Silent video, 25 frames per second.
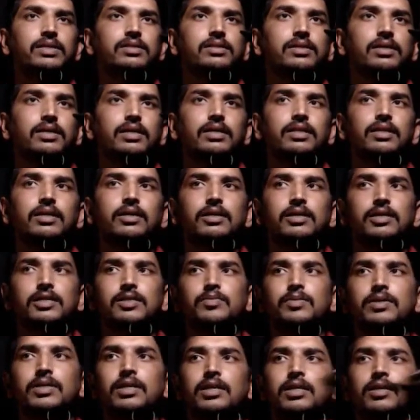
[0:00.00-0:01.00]
hospital
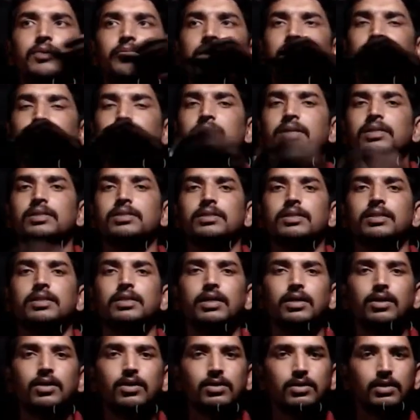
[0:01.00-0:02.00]
departments. In the
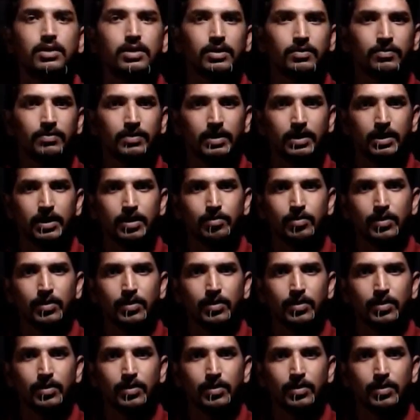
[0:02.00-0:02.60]
hospital departments,